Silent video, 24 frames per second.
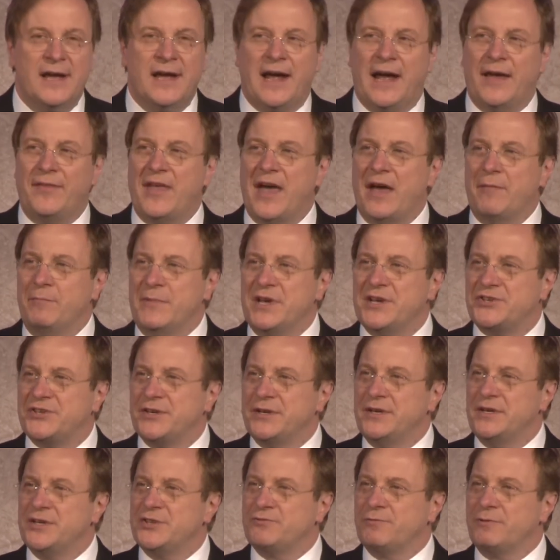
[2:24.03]
and that
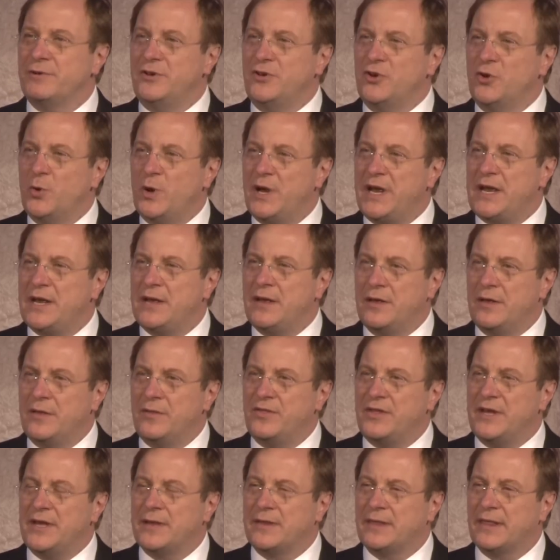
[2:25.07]
mission is renewing
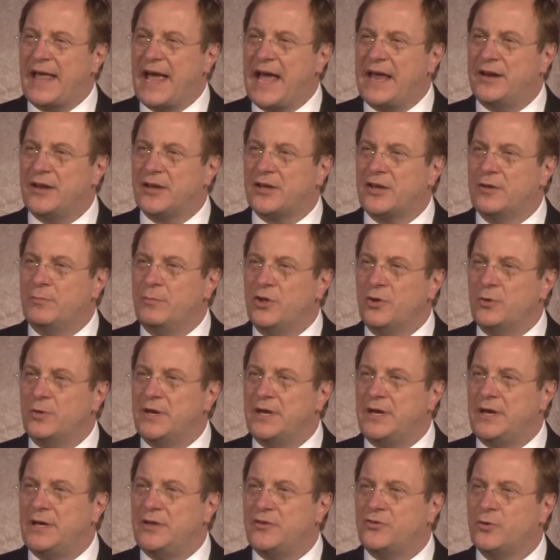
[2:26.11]
the Atlantic
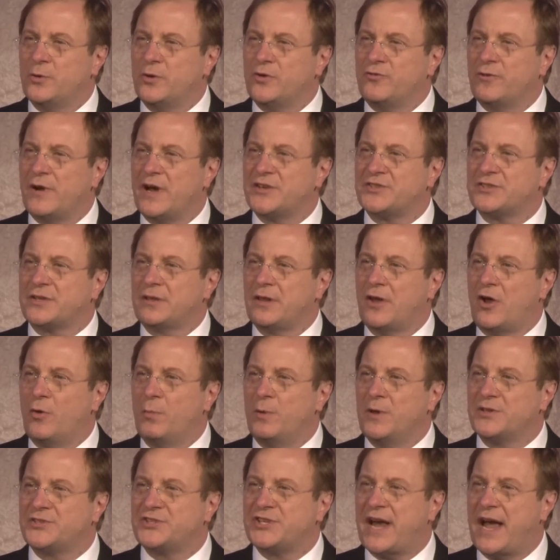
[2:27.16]
community to address
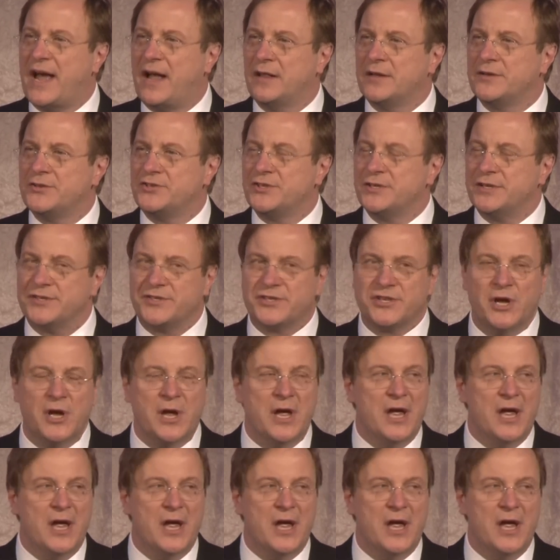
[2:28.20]
global challenges,